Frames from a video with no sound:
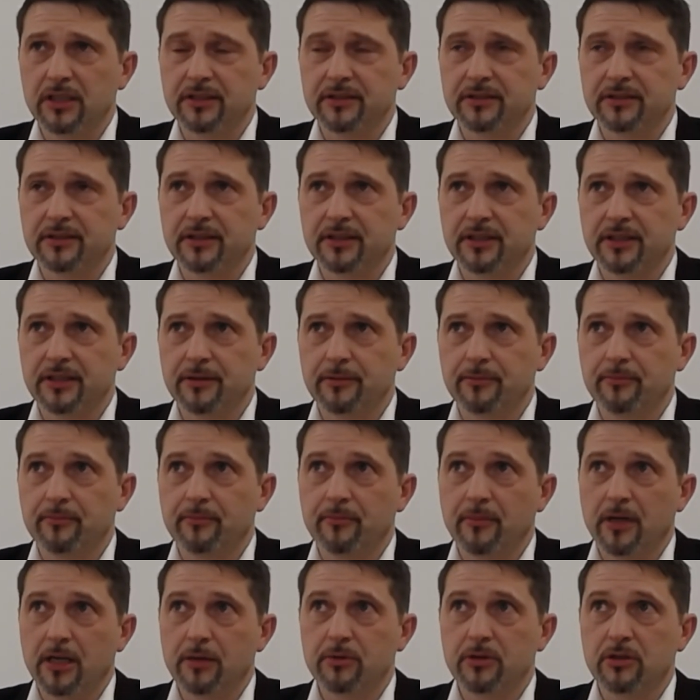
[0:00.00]
and uh,
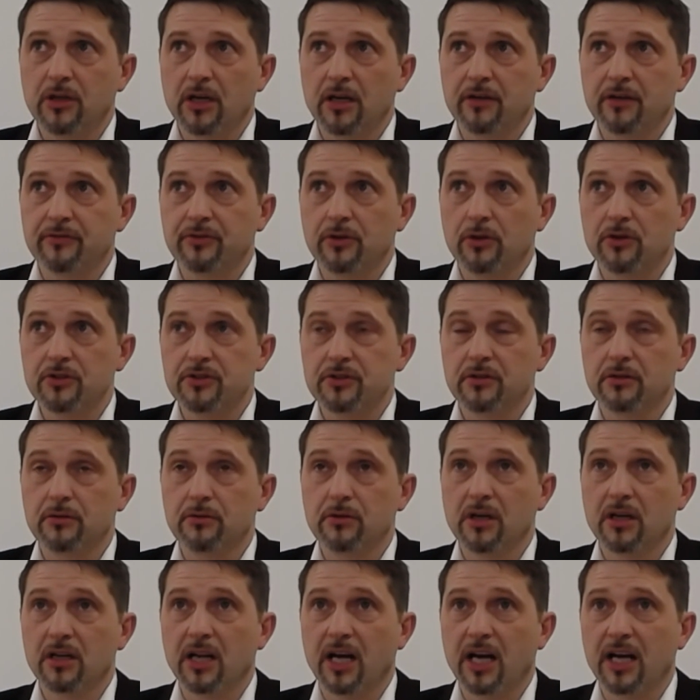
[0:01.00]
maybe you have also
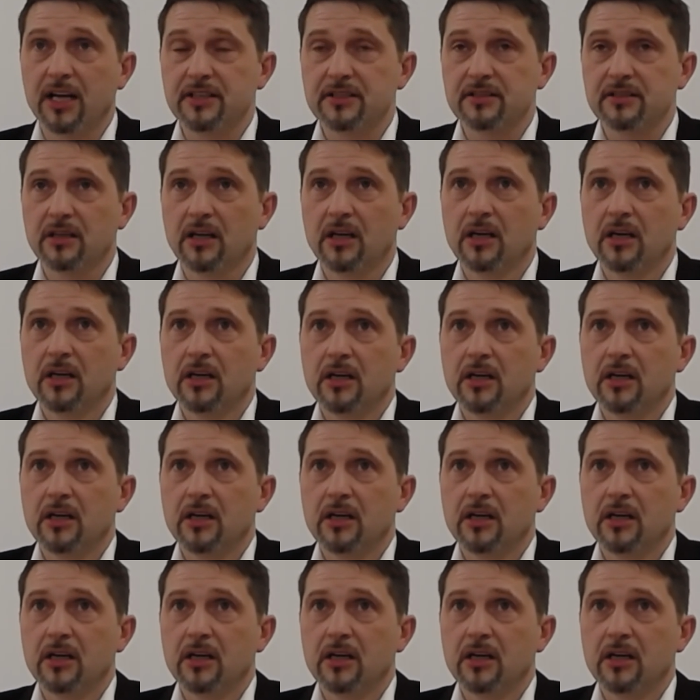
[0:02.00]
realized